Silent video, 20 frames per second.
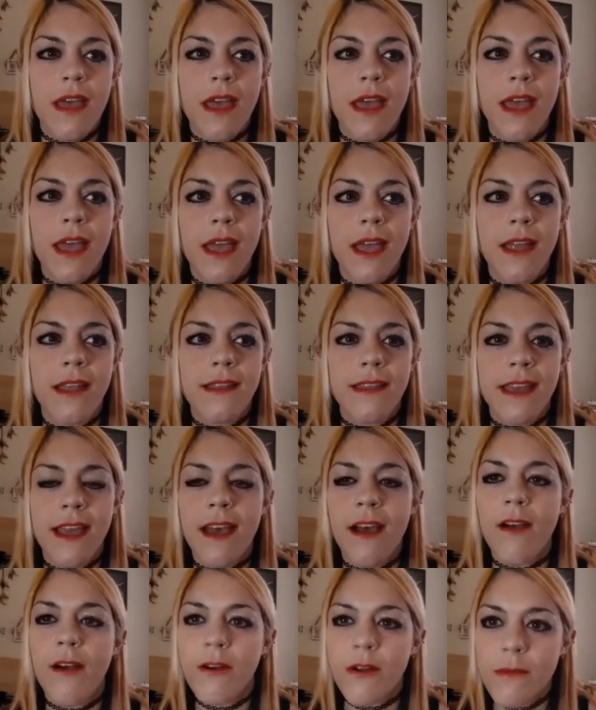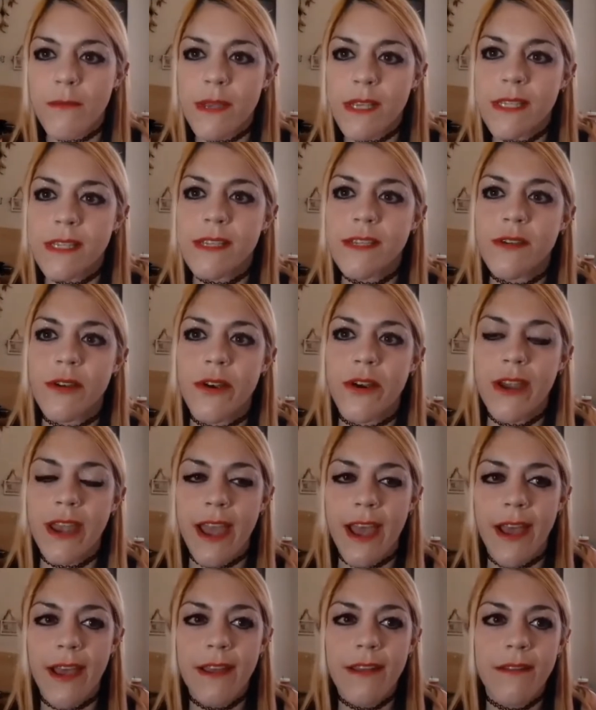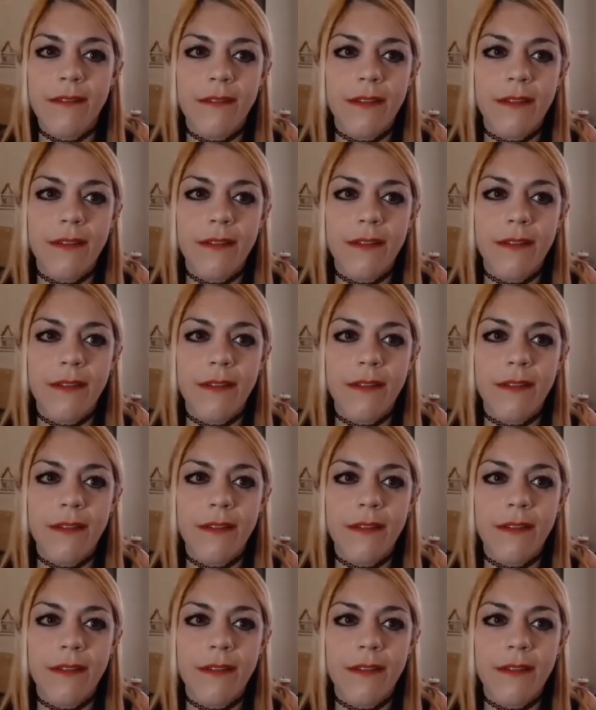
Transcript: And yeah, Artemis is her cat